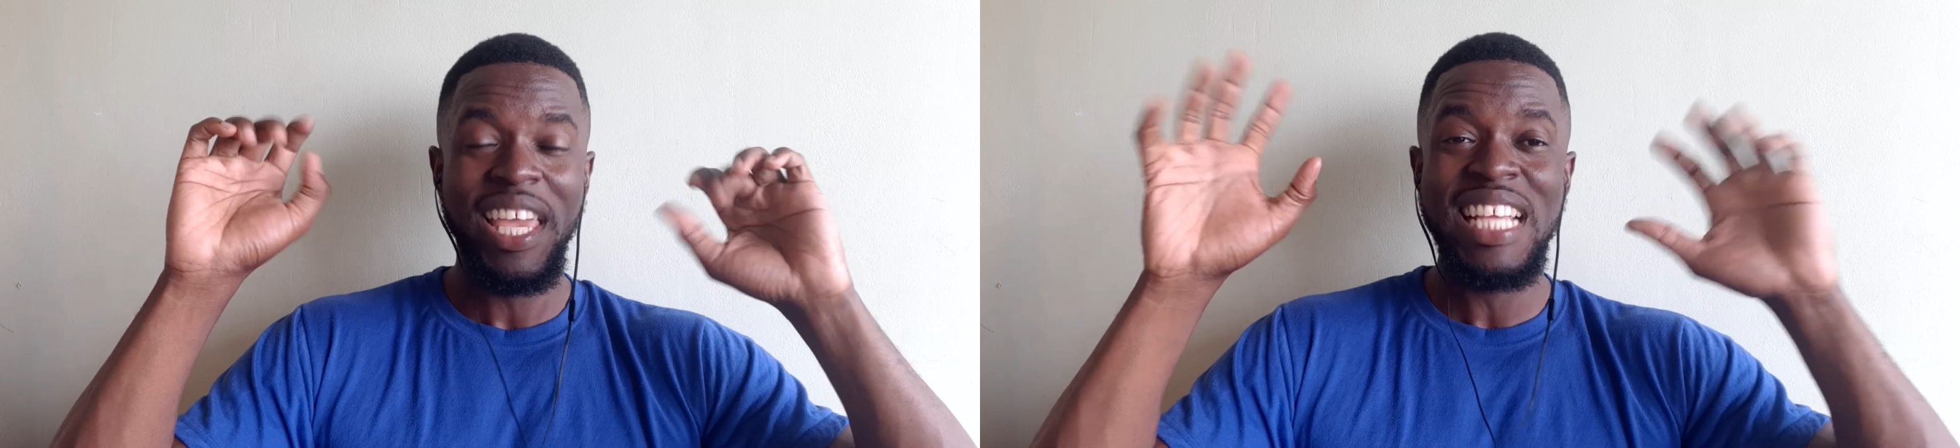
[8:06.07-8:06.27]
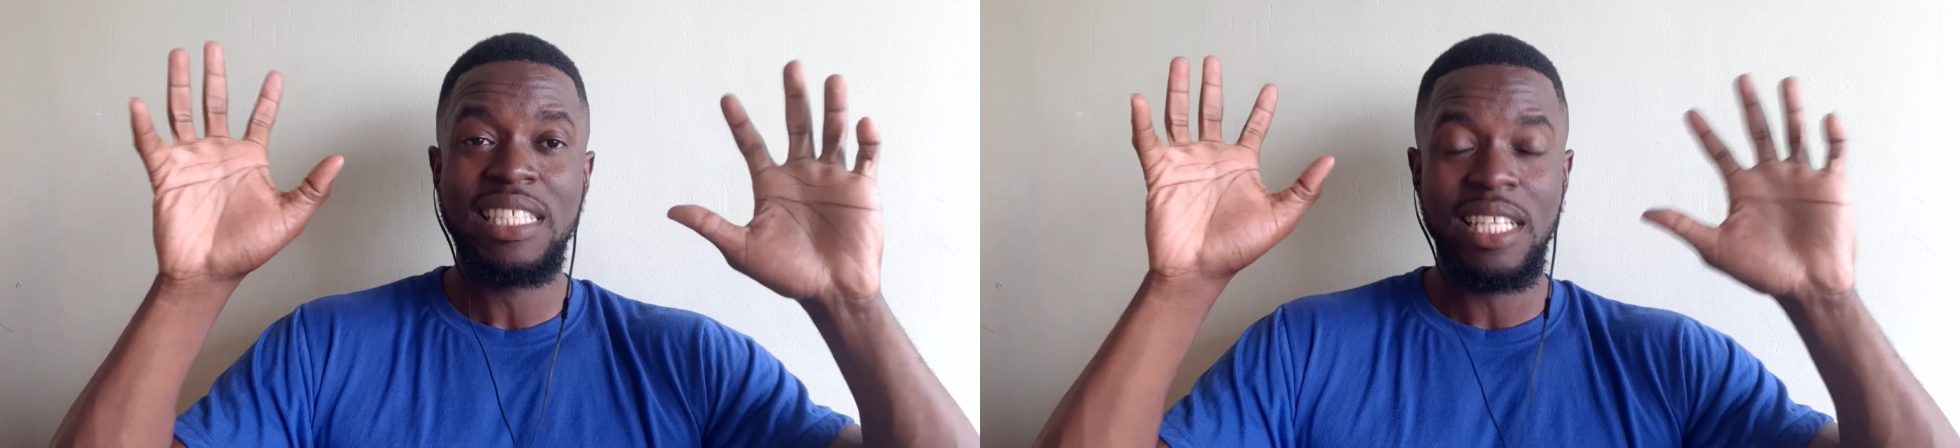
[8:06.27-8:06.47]

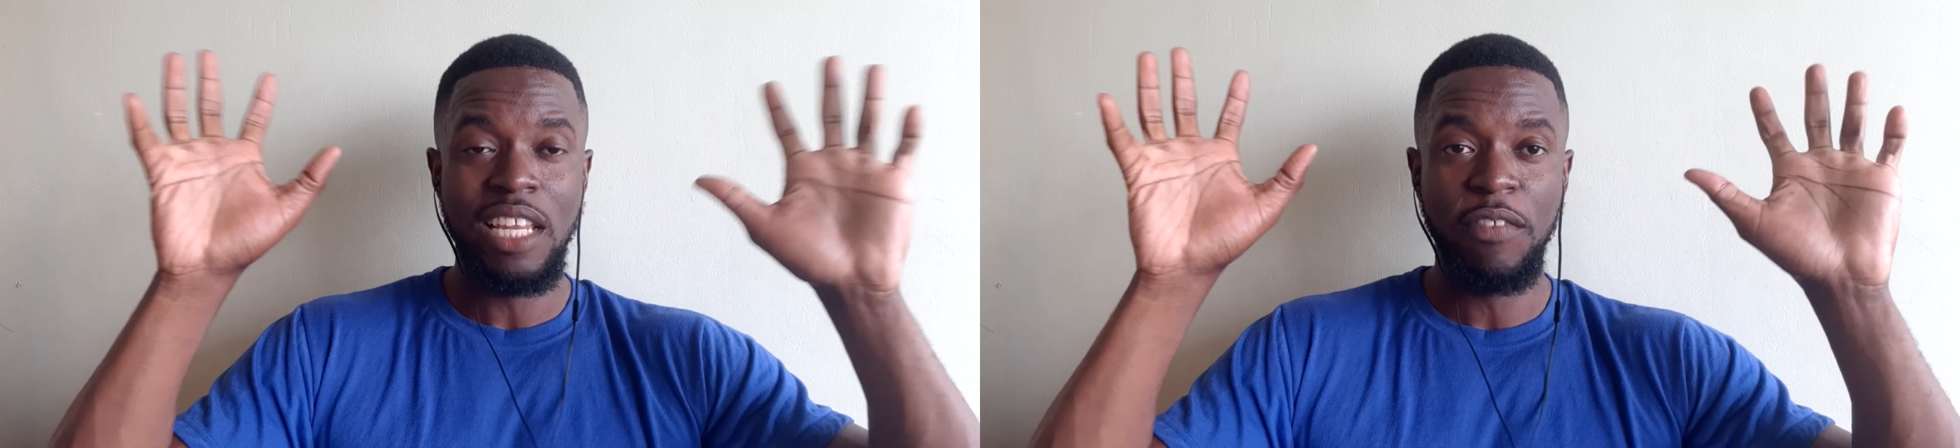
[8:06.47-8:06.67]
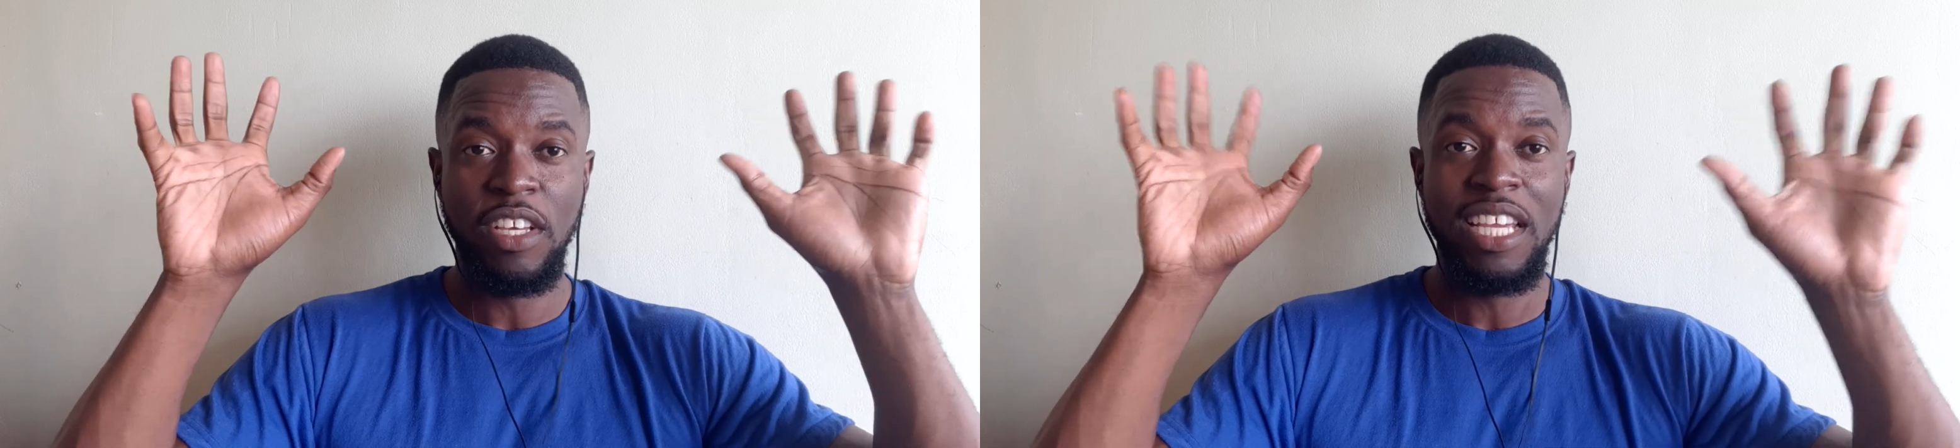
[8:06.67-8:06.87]

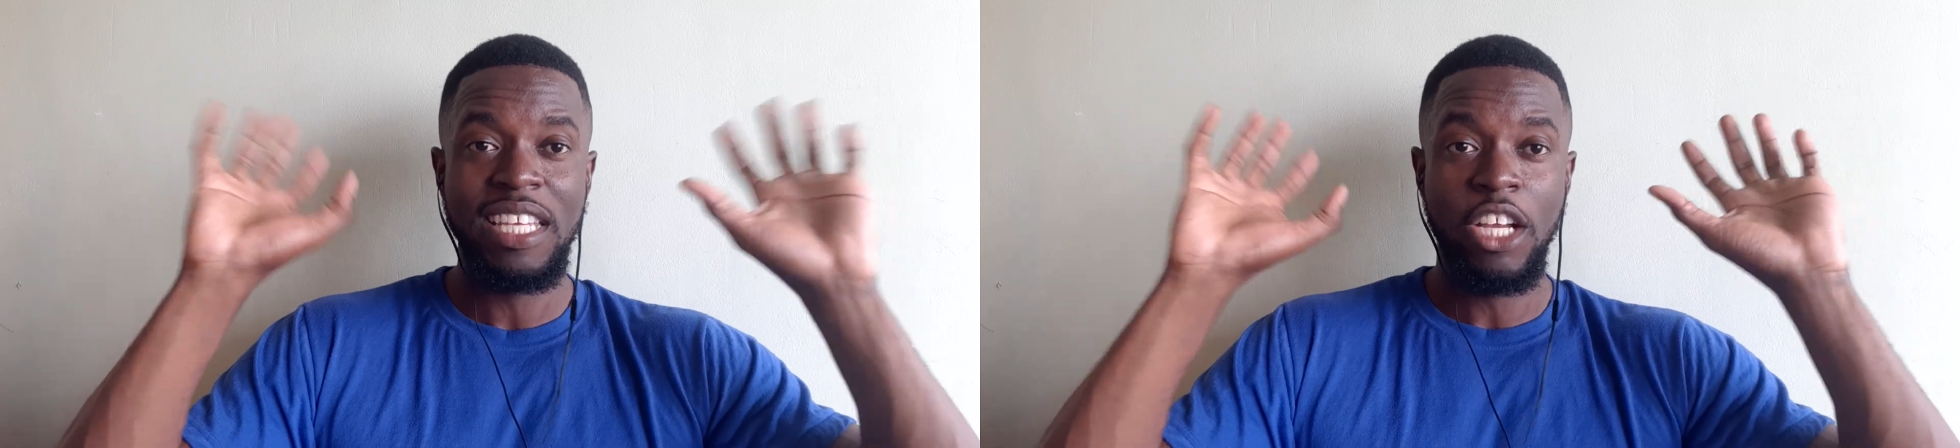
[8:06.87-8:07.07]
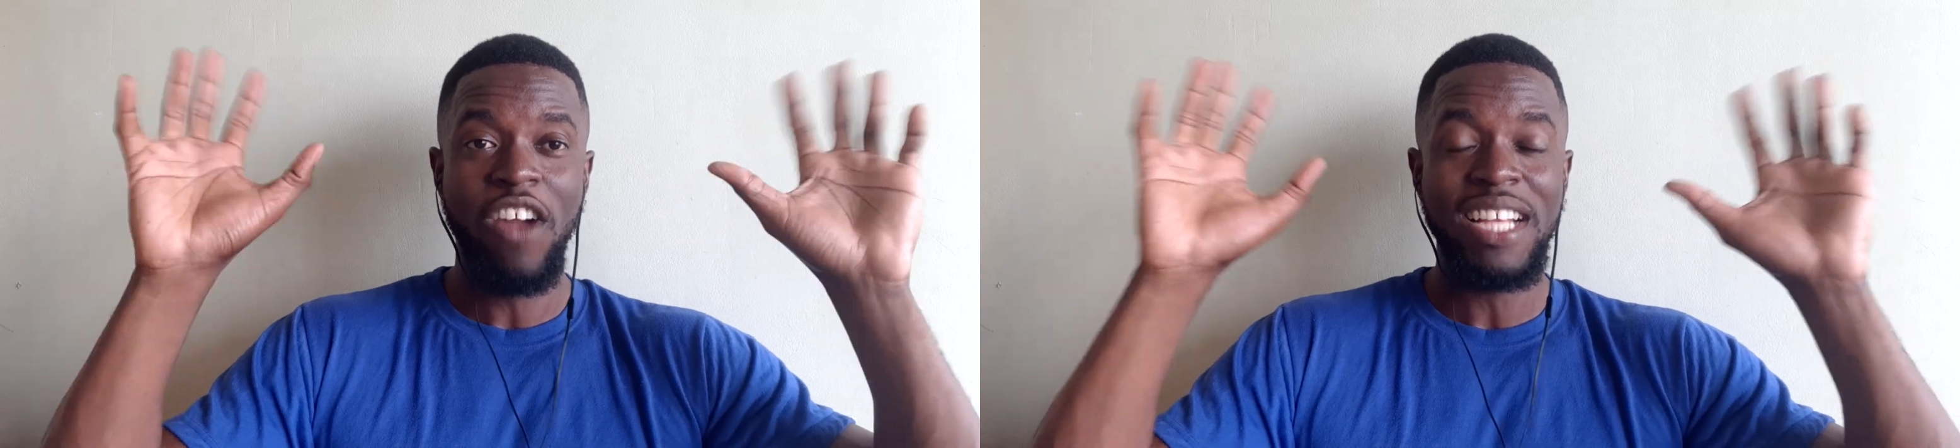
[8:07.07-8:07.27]
insignificant in
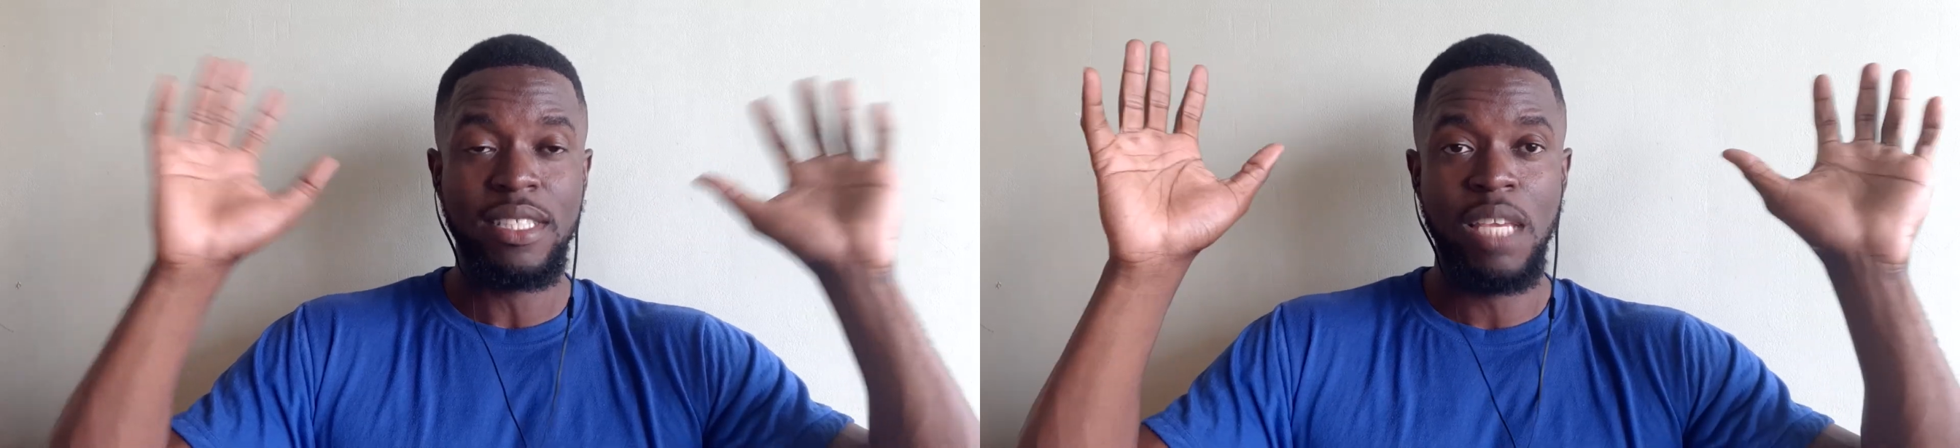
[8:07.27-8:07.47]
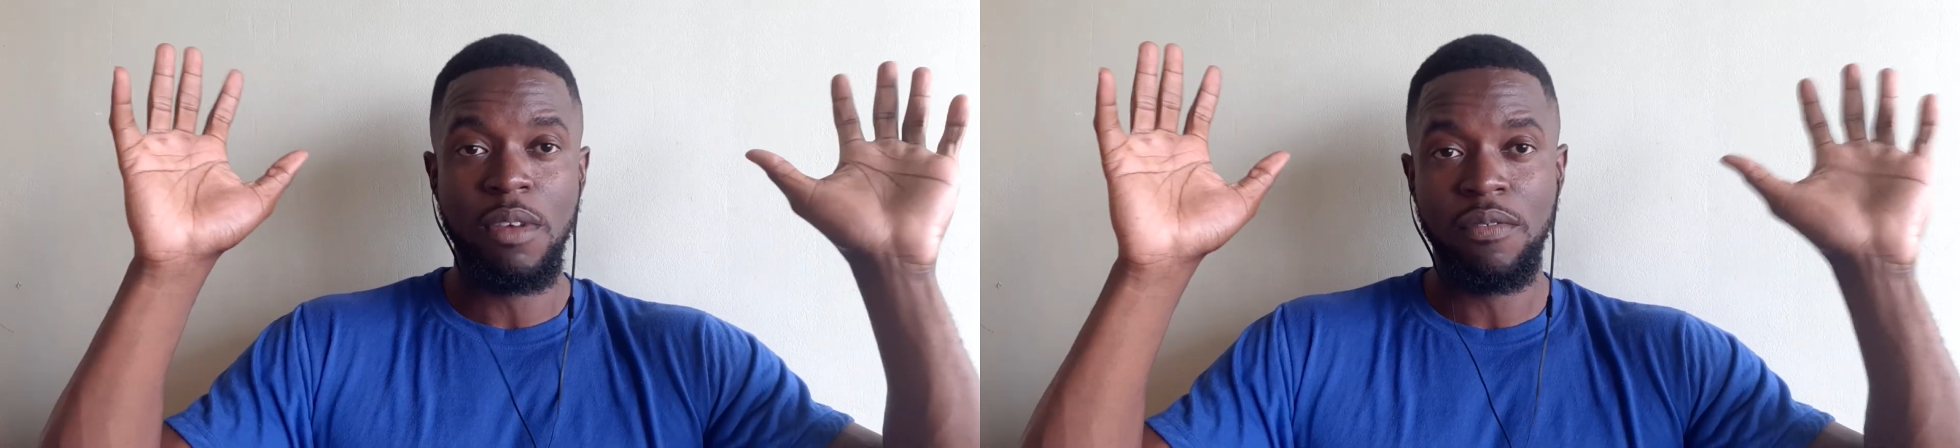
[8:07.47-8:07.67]
the grand
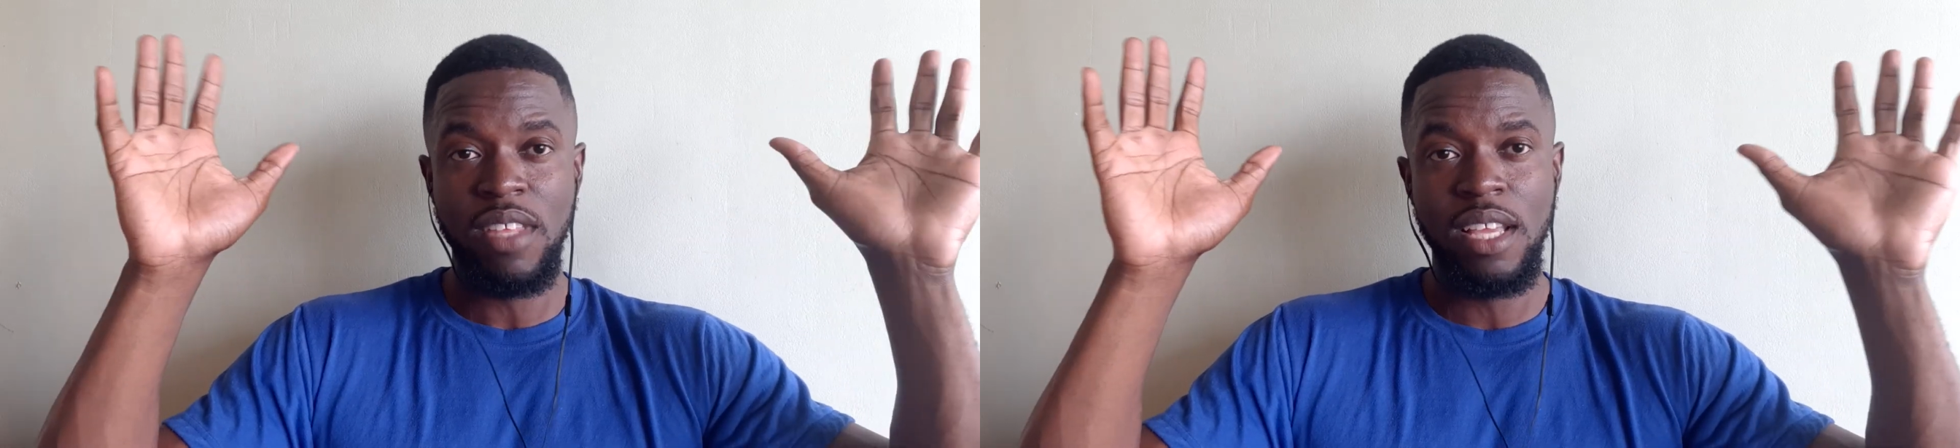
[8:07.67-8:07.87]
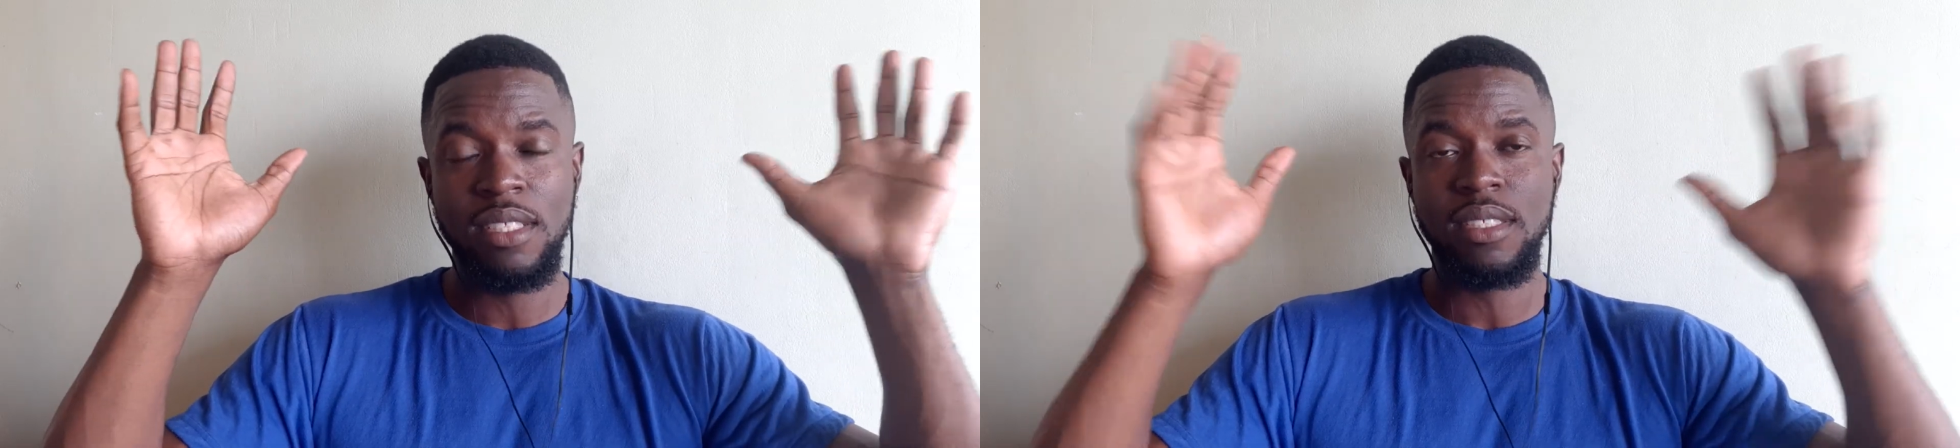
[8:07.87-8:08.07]
scheme of
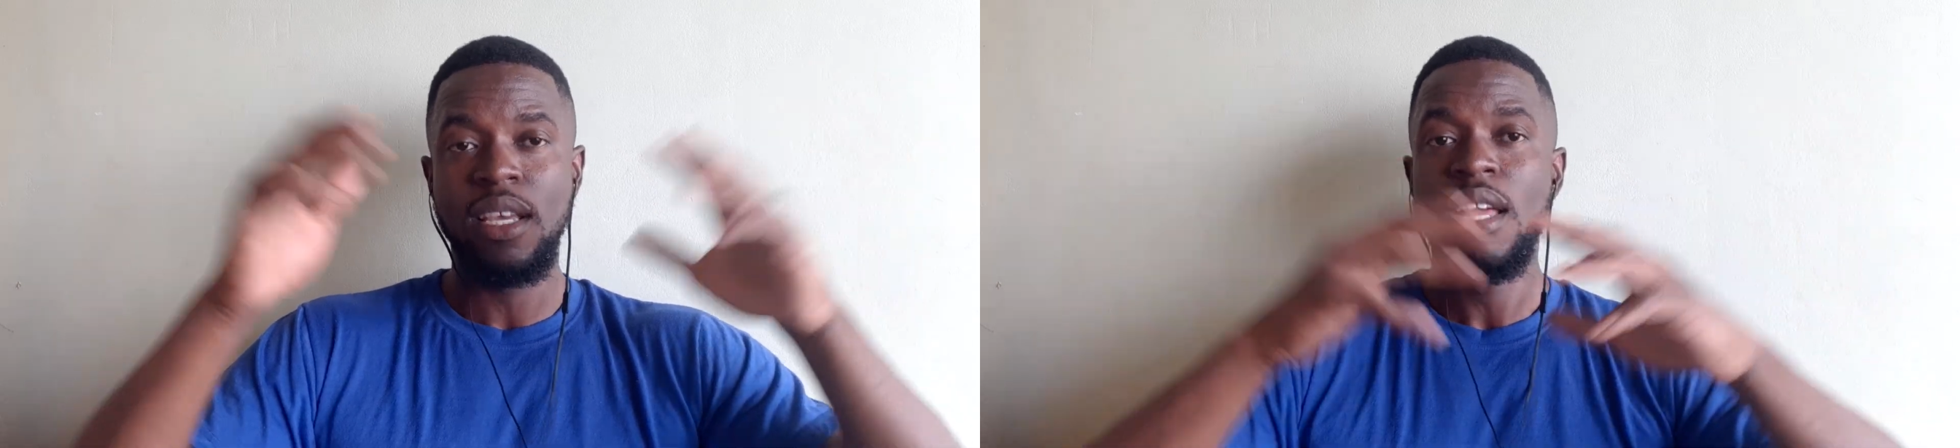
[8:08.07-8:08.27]
things.